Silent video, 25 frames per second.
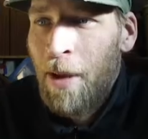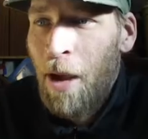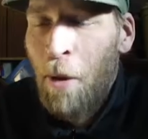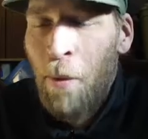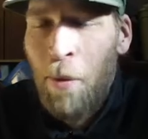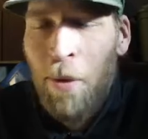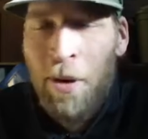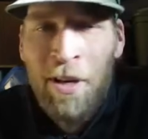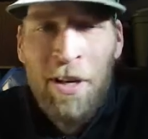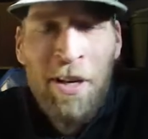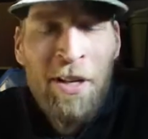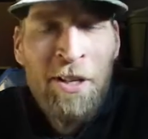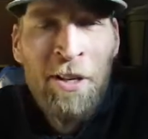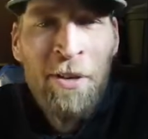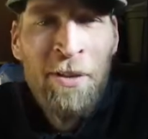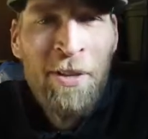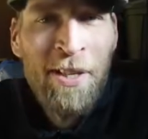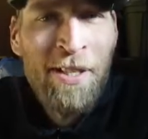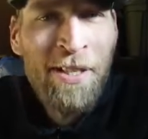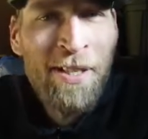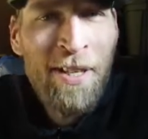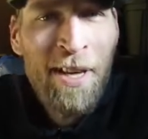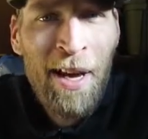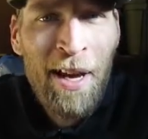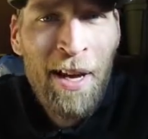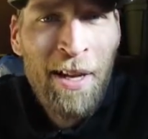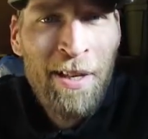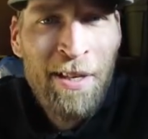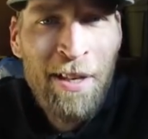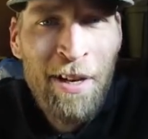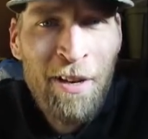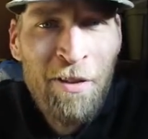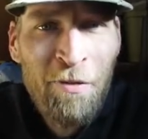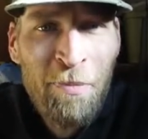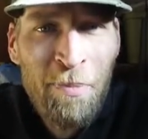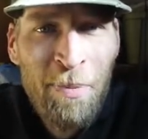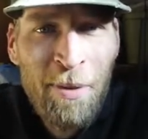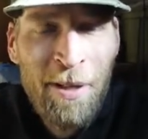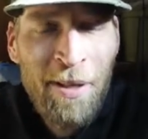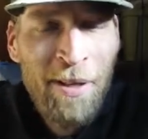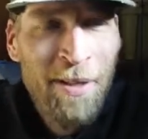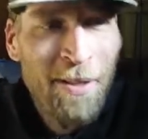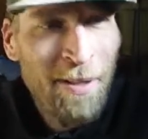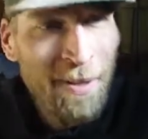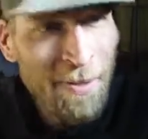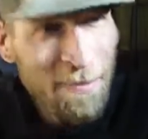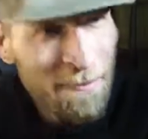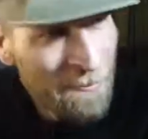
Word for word: I wanted to do this in high def, but